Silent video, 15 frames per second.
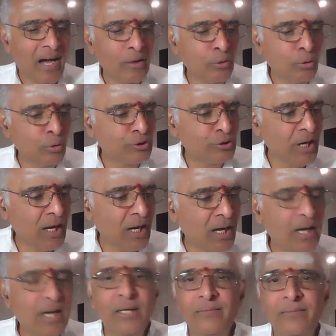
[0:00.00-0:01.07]

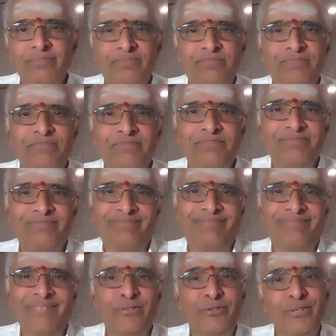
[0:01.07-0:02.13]
Alukshaha,
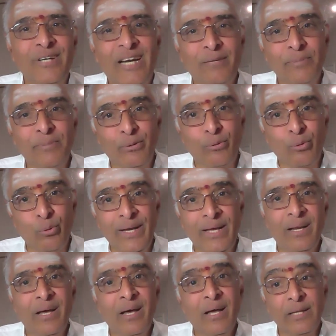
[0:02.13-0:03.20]
they should not be
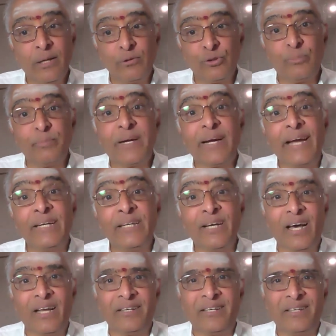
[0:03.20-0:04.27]
cruel or they should be
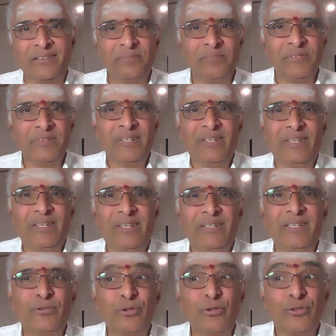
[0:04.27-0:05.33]
kind-hearted.
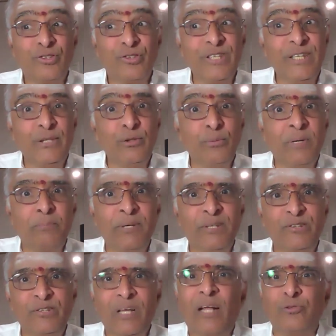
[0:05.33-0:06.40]
They should see human
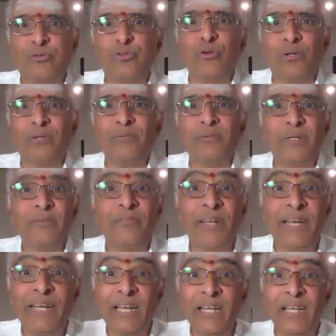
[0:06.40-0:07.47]
picture also
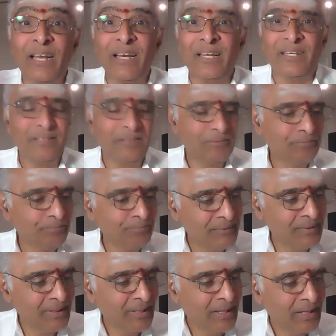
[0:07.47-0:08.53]
very clearly.
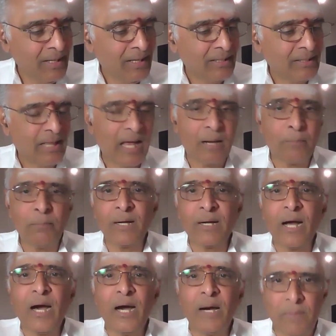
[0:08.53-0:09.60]

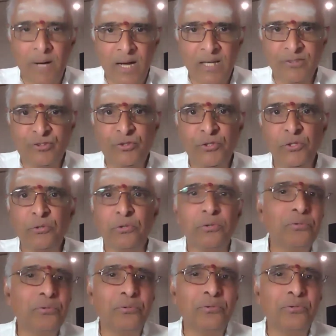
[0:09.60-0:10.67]
Dharmaka
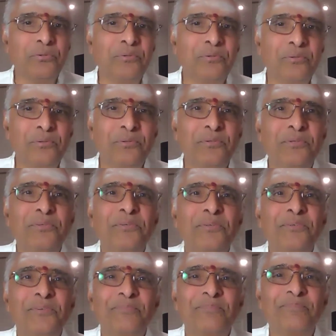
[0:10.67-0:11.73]

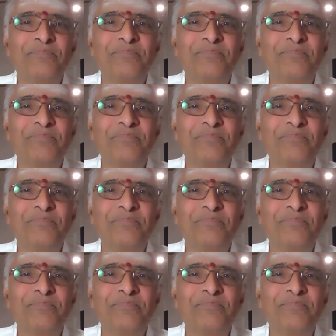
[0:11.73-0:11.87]
masyuhu.